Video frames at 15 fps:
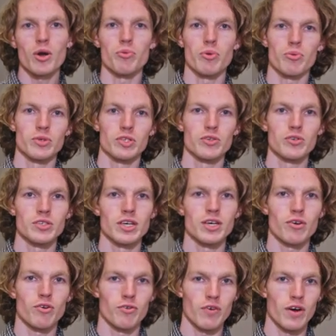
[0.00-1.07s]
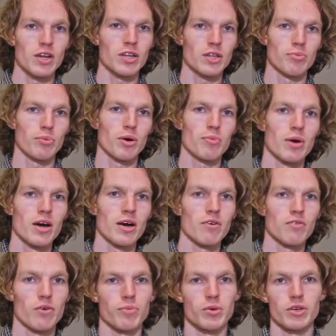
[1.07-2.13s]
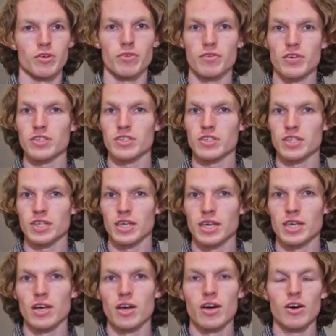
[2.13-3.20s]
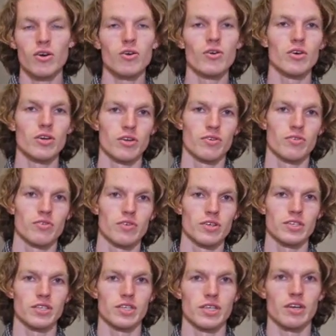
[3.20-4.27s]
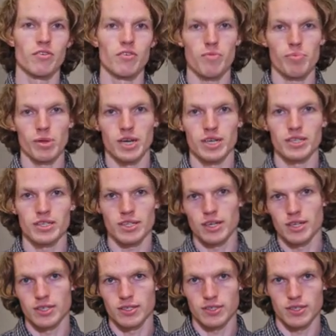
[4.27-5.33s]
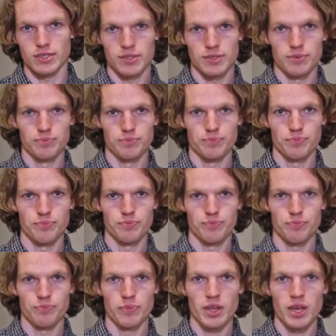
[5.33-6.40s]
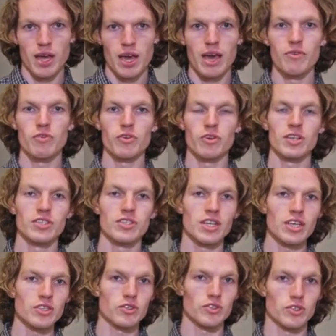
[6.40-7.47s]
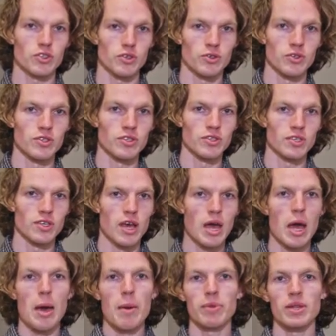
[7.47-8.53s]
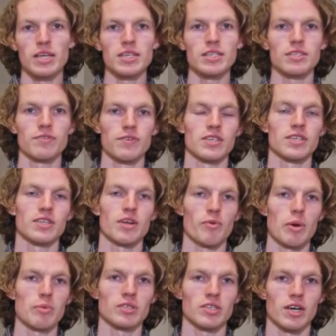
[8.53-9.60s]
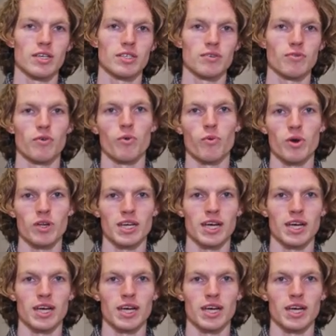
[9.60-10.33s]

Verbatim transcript: a propedeutic or final diploma from a university or a university of applied sciences. If you're an international student, please visit our website for what